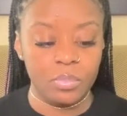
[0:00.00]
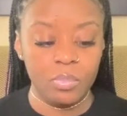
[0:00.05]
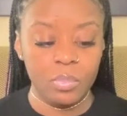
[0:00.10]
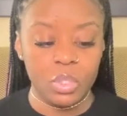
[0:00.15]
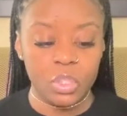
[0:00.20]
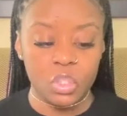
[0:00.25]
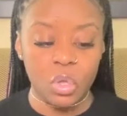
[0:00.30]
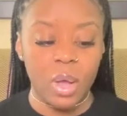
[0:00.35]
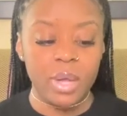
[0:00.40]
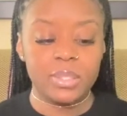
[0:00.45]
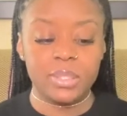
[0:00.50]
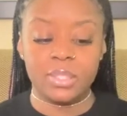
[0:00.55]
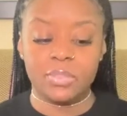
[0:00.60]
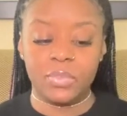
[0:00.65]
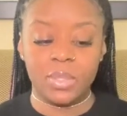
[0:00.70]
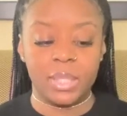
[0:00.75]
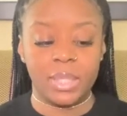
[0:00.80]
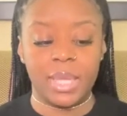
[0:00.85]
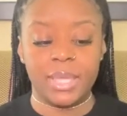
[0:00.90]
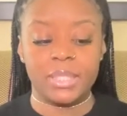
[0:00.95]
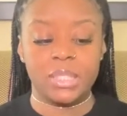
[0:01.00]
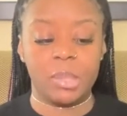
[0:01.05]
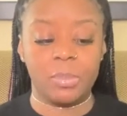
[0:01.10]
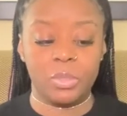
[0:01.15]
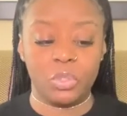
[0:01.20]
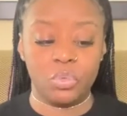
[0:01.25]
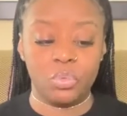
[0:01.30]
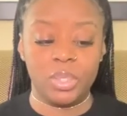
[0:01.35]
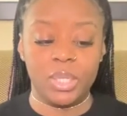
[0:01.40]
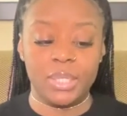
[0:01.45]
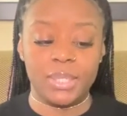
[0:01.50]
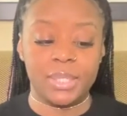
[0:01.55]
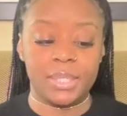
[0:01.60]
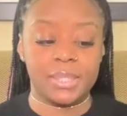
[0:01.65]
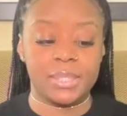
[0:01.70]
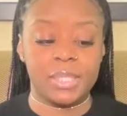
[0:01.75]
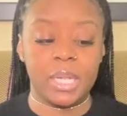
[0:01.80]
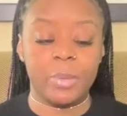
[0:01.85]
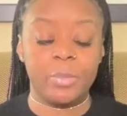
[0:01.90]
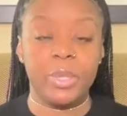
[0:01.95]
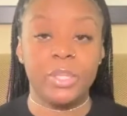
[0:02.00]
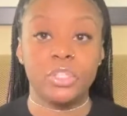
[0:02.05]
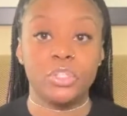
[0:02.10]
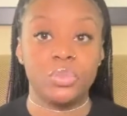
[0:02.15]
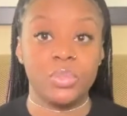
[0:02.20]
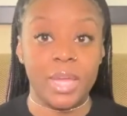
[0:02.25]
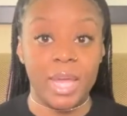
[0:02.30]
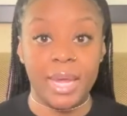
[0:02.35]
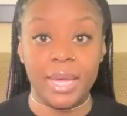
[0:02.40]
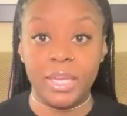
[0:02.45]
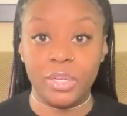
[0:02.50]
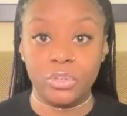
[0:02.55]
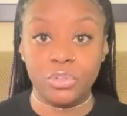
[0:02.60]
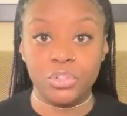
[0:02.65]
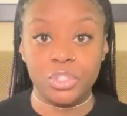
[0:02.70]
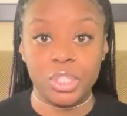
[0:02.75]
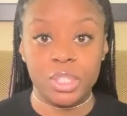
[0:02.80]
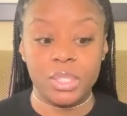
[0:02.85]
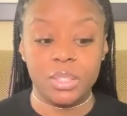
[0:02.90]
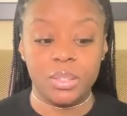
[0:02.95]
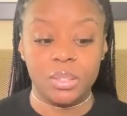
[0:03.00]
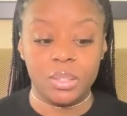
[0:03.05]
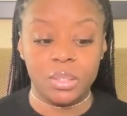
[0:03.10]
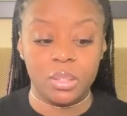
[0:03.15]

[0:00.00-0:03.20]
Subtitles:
So I just feel like some of you need to step into that energy.